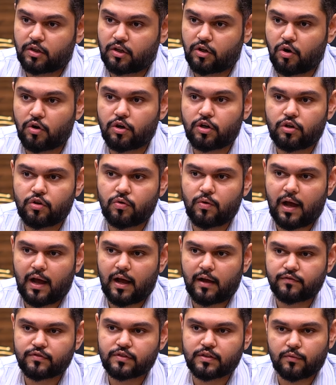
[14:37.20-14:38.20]
good to
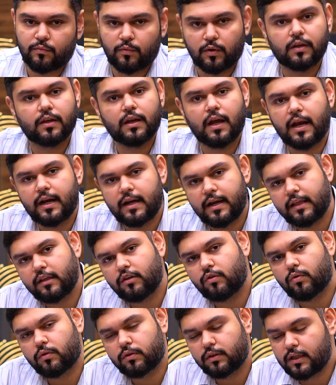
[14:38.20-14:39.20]
have someone guiding
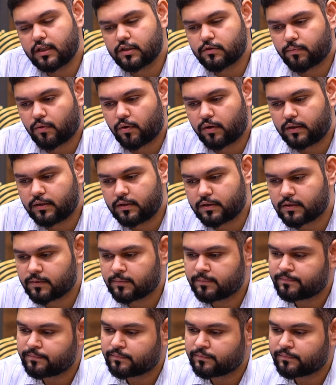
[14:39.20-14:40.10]
you on these points.